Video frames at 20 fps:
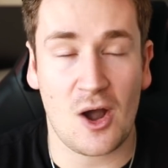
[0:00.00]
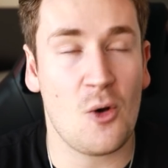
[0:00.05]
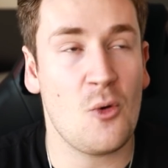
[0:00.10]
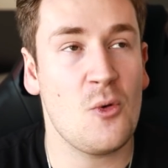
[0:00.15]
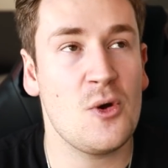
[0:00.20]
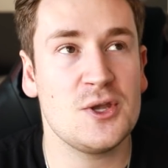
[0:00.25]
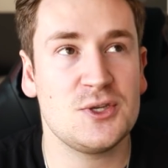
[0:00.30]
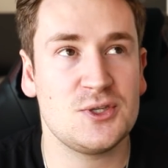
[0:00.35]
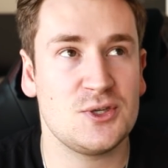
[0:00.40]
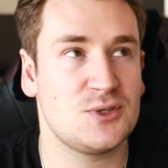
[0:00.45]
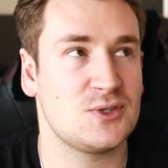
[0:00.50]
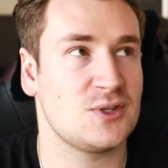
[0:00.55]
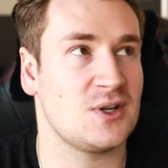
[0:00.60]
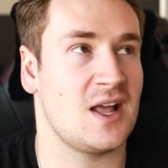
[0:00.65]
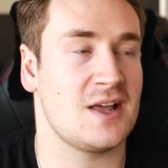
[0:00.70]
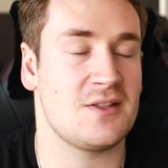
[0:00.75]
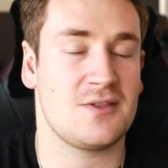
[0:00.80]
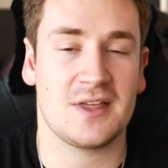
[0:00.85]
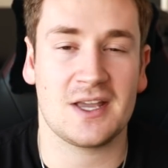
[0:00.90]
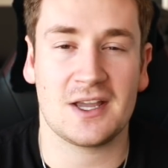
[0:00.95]
I always used to
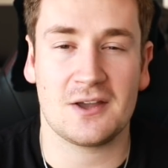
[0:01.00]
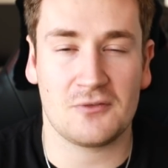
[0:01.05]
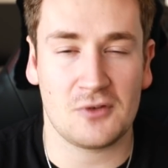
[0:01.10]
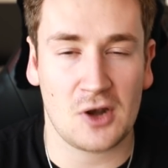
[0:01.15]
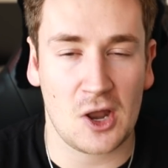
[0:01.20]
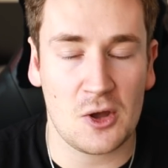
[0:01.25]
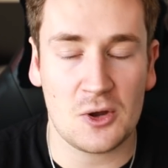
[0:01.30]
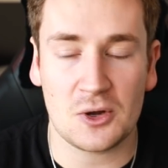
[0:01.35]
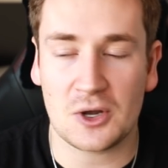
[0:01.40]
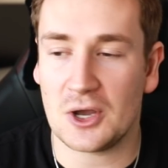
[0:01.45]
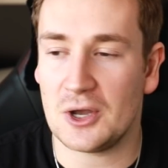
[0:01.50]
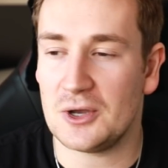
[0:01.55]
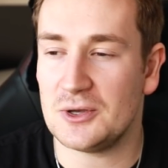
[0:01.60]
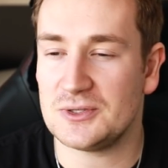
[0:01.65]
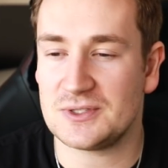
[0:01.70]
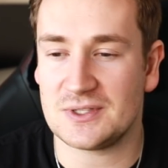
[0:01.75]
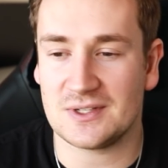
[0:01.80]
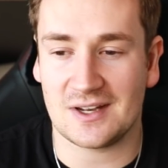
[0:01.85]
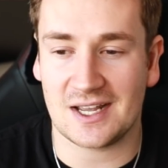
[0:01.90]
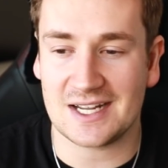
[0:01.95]
like think of
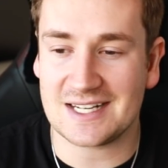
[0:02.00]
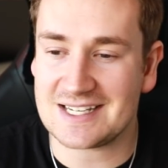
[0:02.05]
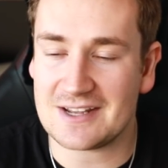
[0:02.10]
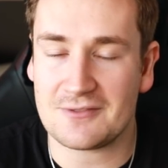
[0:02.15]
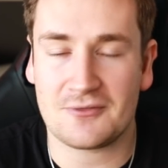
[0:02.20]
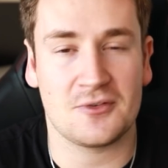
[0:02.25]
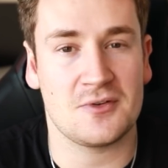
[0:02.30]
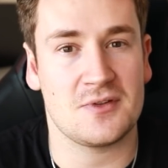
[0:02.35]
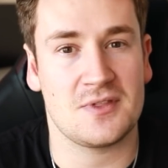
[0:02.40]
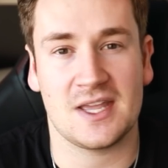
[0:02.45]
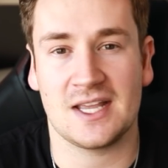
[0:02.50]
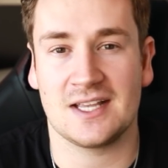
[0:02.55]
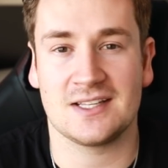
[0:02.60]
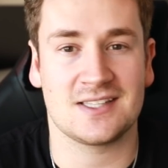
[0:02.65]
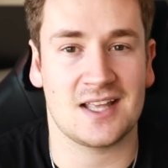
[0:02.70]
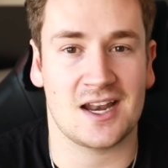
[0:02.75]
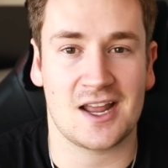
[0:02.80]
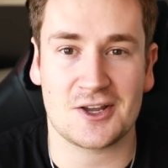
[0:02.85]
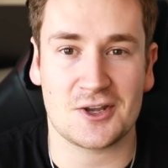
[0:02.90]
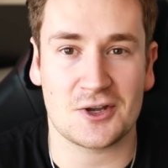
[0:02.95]
logos and like different
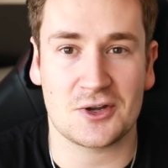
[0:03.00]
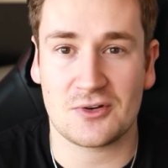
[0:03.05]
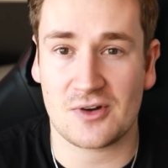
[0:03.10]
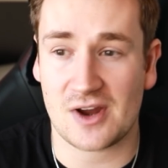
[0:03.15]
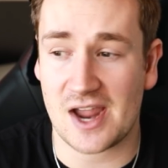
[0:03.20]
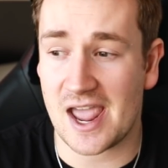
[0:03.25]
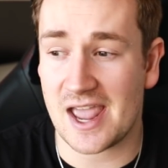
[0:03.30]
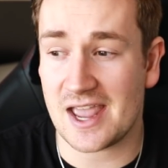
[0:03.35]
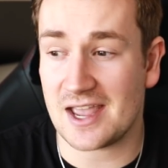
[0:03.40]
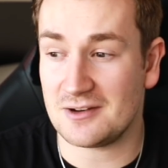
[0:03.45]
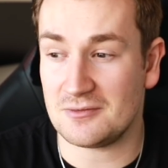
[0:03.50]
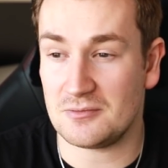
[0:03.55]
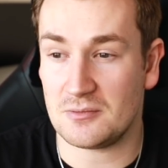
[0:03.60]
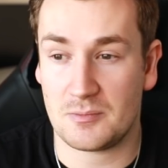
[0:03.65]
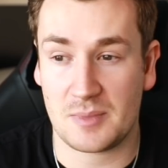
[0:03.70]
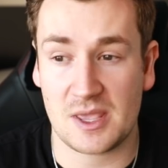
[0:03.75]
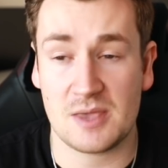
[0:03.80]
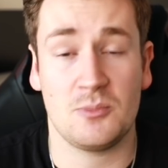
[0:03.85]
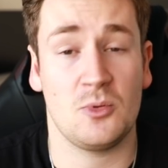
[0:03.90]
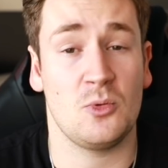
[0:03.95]
things that I could create,
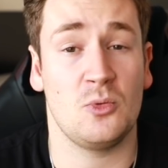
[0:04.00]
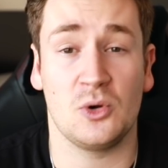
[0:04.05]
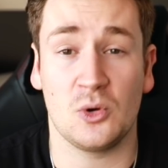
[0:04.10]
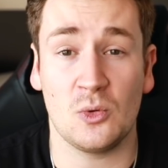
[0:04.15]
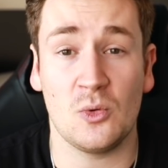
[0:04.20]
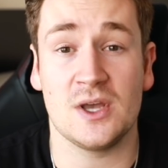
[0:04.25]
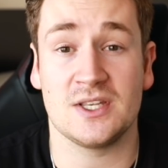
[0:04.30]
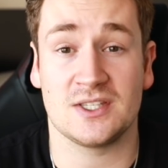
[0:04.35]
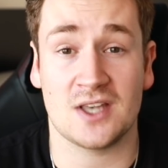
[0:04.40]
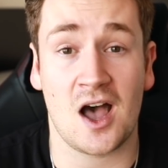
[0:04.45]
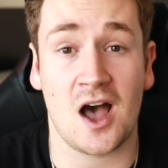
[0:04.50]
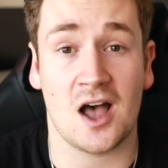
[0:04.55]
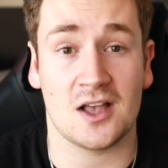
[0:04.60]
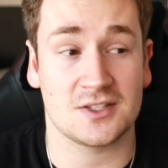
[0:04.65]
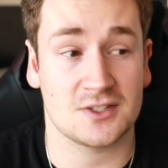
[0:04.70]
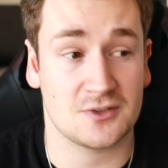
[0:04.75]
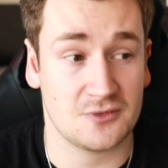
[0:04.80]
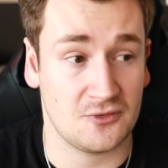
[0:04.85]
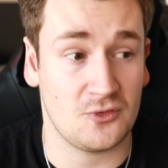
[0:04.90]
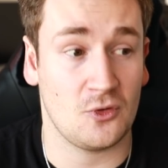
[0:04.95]
and people would always
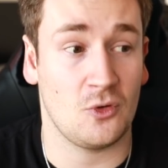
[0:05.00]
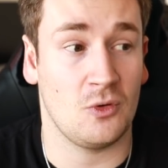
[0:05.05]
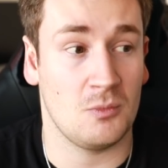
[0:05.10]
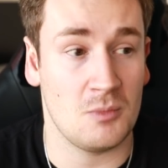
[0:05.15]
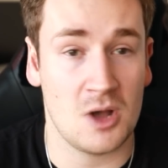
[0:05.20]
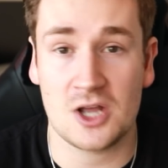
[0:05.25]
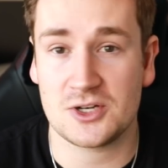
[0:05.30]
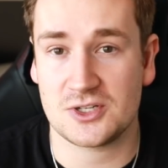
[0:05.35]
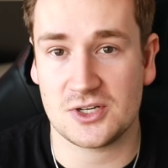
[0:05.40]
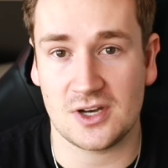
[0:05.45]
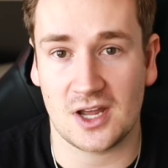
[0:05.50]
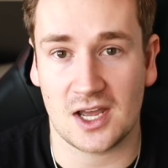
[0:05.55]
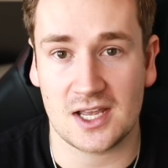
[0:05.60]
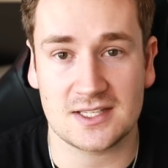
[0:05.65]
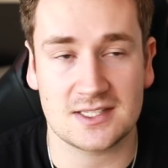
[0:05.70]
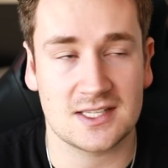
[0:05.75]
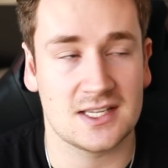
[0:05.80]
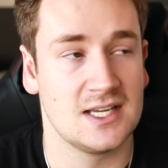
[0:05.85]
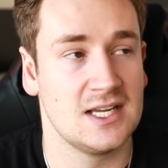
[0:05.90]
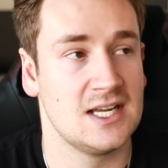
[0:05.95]
ask for
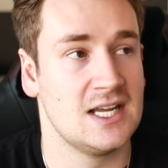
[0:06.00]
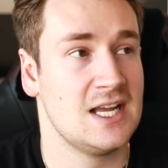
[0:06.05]
merchandise.